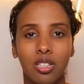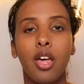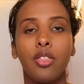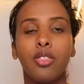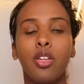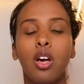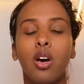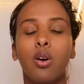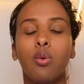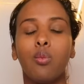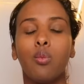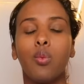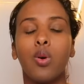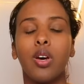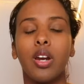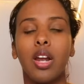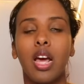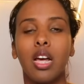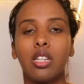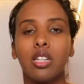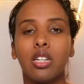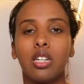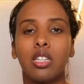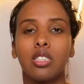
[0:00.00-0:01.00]
I thought what
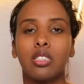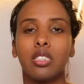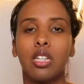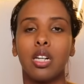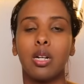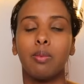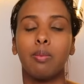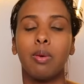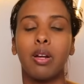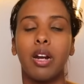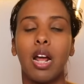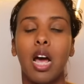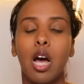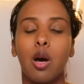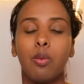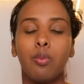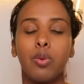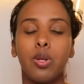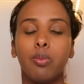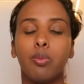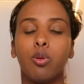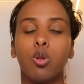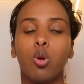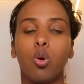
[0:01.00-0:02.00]
Elena said about how
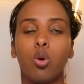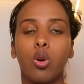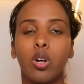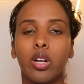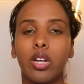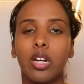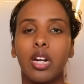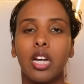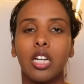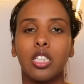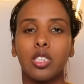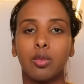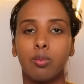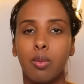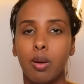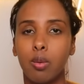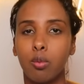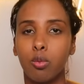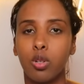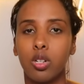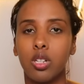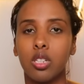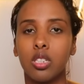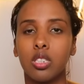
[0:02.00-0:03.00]
people organize
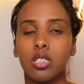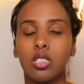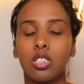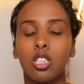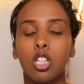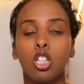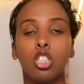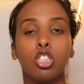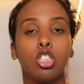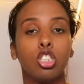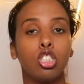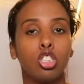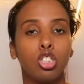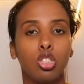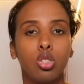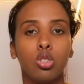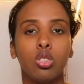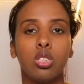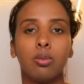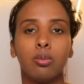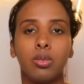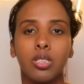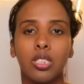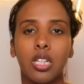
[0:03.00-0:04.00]
memories to
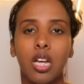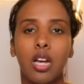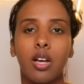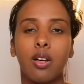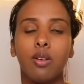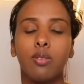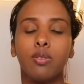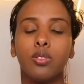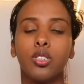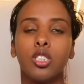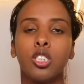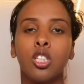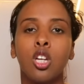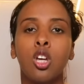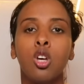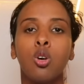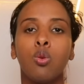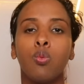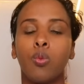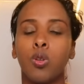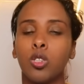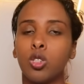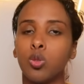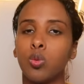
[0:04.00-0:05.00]
suit themselves
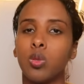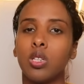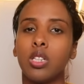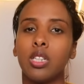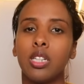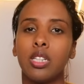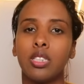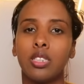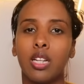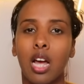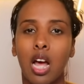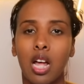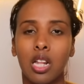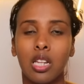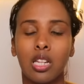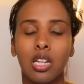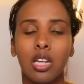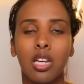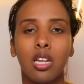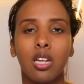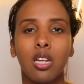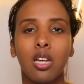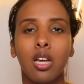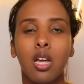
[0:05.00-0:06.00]
was really
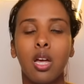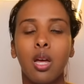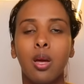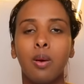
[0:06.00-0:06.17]
telling